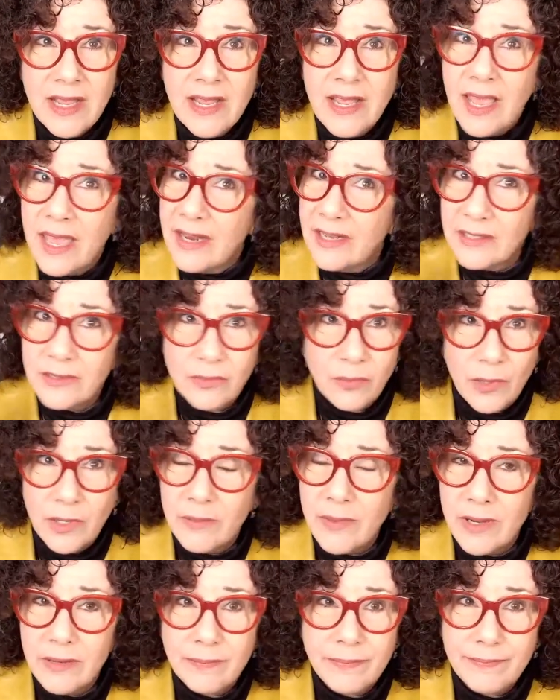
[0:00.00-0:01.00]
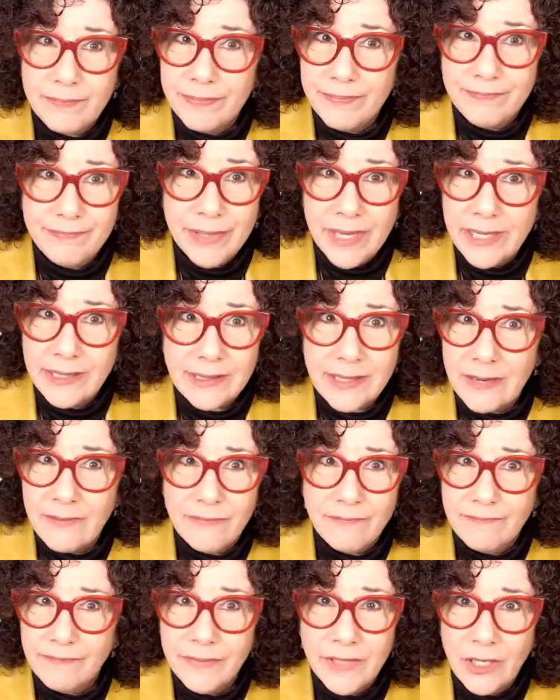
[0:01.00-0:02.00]
and it's one of my biggest
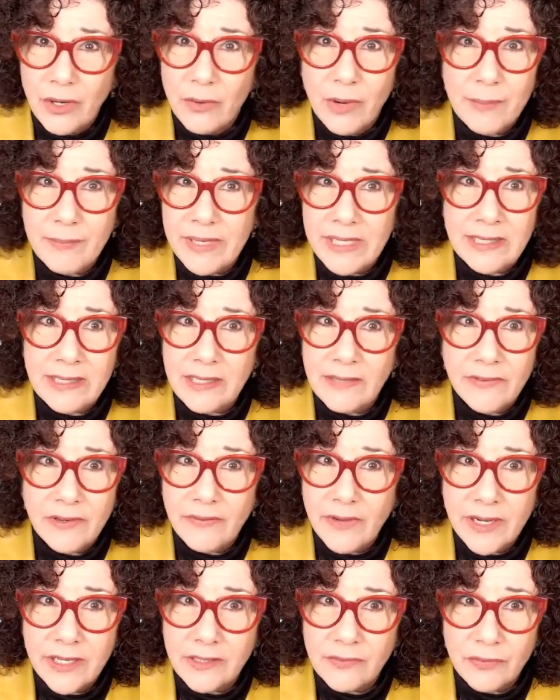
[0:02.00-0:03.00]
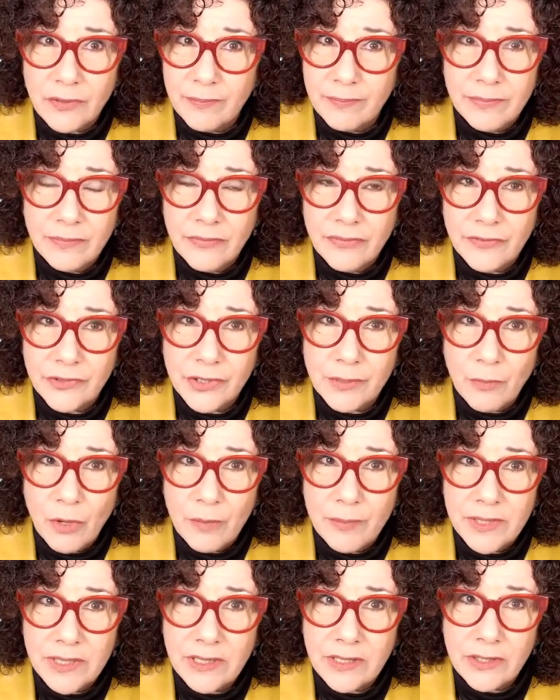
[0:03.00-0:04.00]
you know pieces of advice for for small
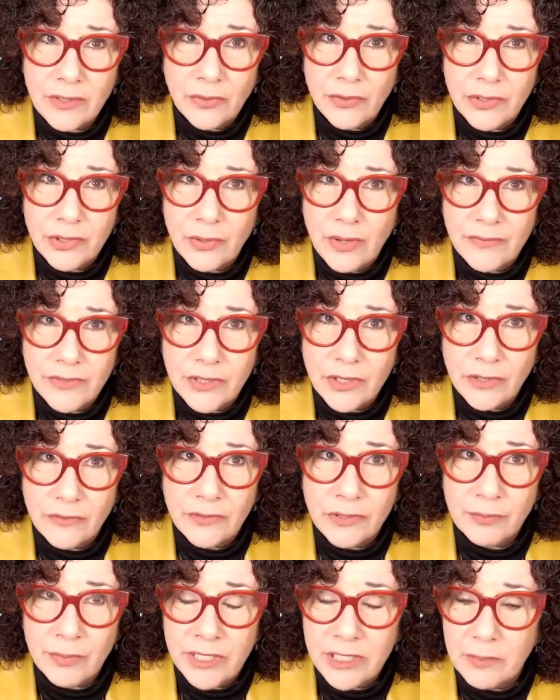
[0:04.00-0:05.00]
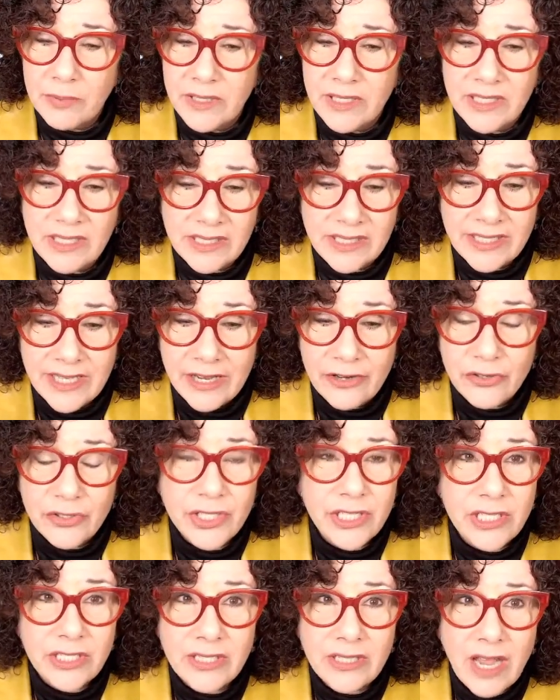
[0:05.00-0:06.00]
business owners who have a service-based business the
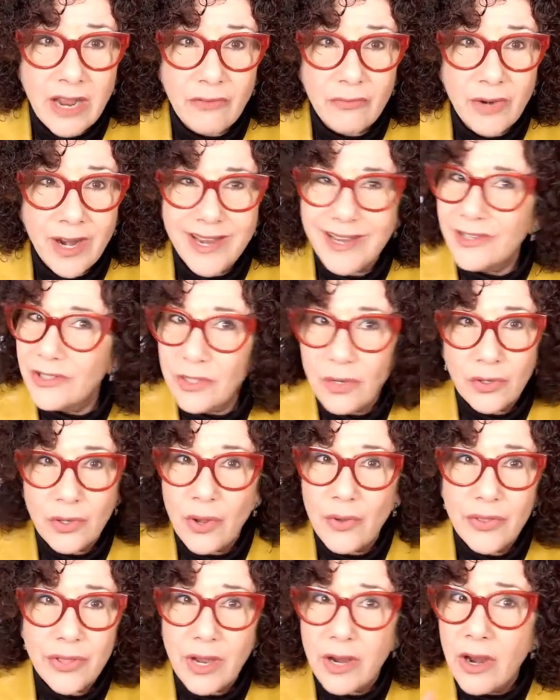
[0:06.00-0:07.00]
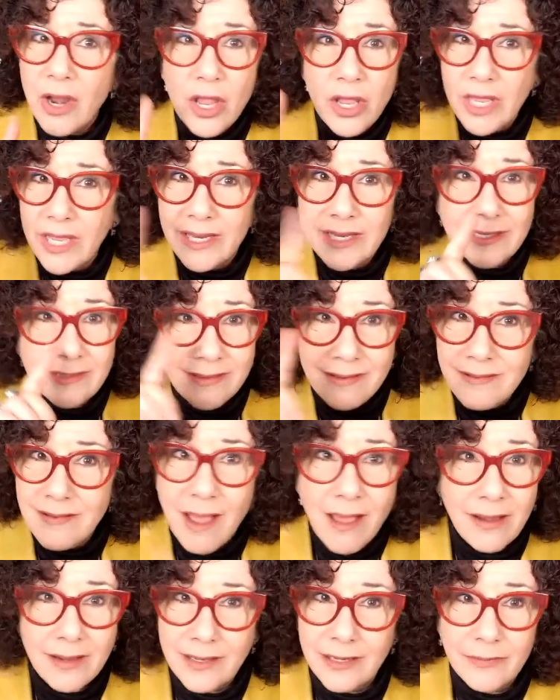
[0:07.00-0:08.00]
energy's not right don't go there it is
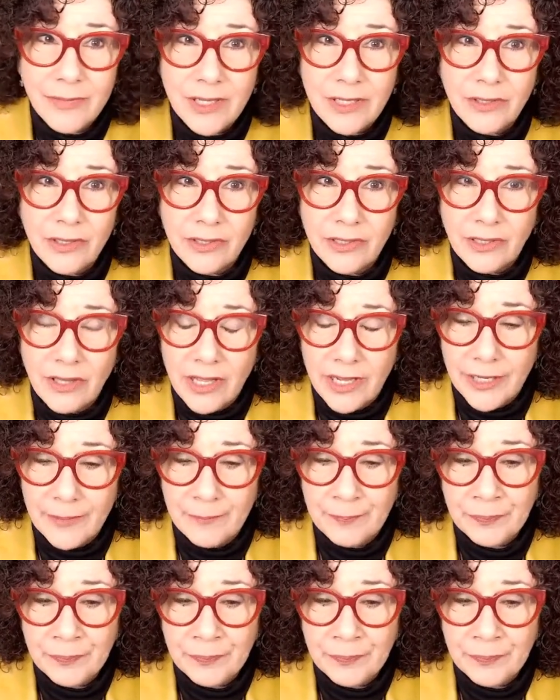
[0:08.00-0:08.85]
not going to be a good client